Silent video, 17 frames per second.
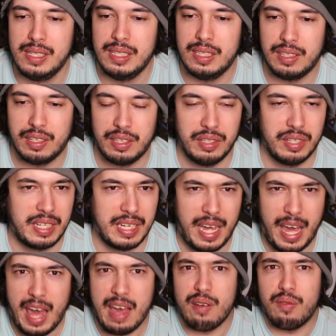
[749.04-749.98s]
Look
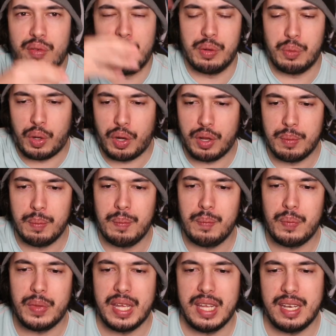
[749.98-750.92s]
at everyone
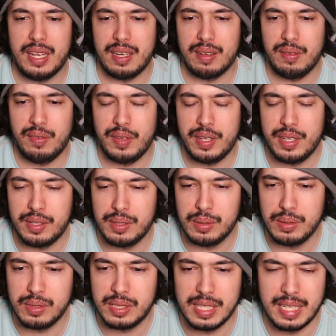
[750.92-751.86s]
in that
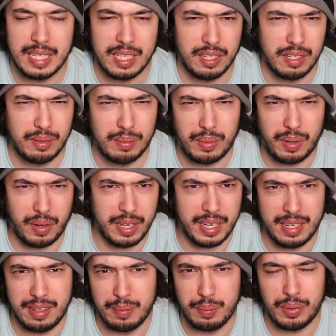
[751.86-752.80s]
field. That why
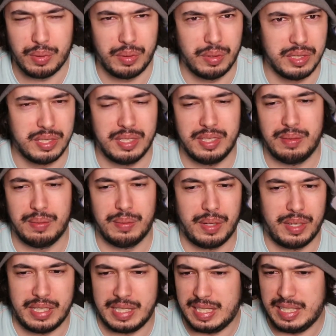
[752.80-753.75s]
they're important,
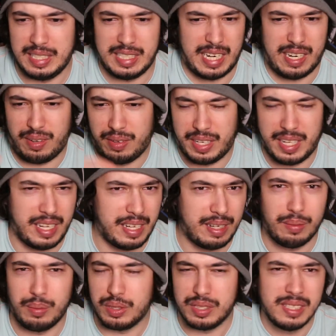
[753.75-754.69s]
why they're down there.
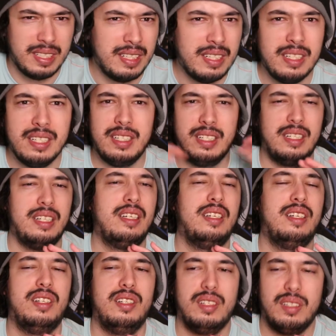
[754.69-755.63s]
What.
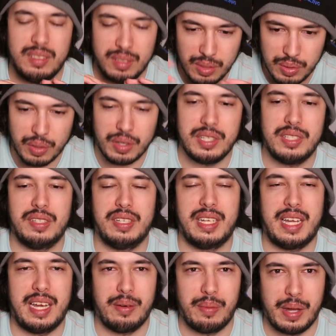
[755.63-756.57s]
Try and do it in
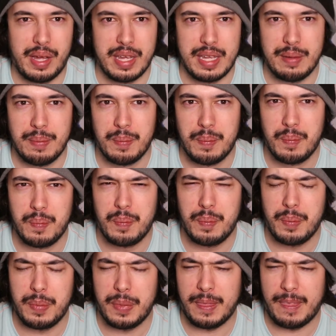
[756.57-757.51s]
that way,
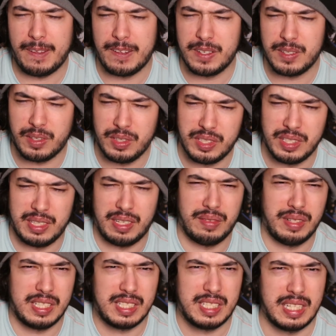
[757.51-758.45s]
and try and do that with
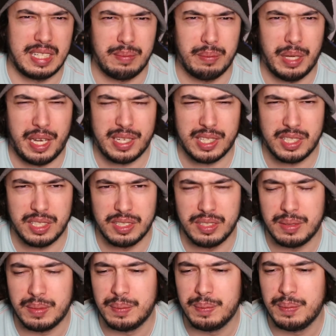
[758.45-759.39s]
that same
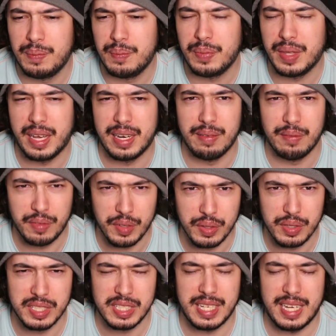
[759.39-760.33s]
passion and
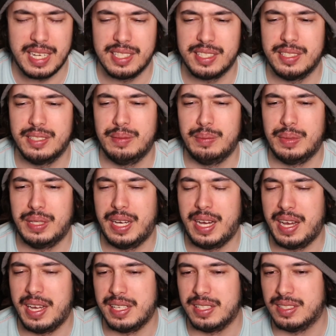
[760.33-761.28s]
enthusiasm,
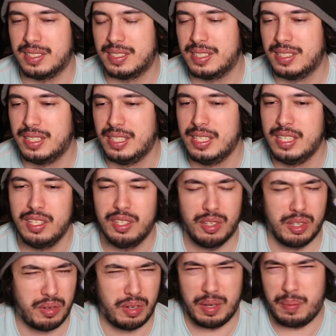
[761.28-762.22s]
and
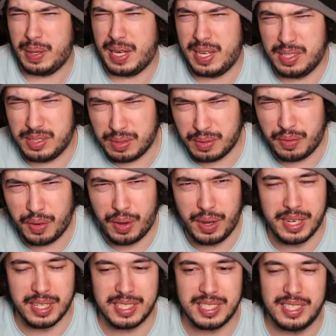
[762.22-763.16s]
not quite pants on
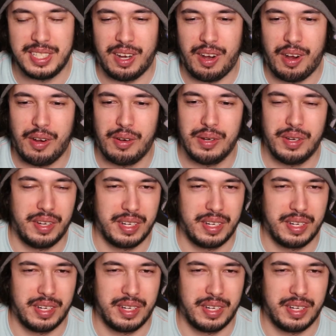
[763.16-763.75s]
fire style.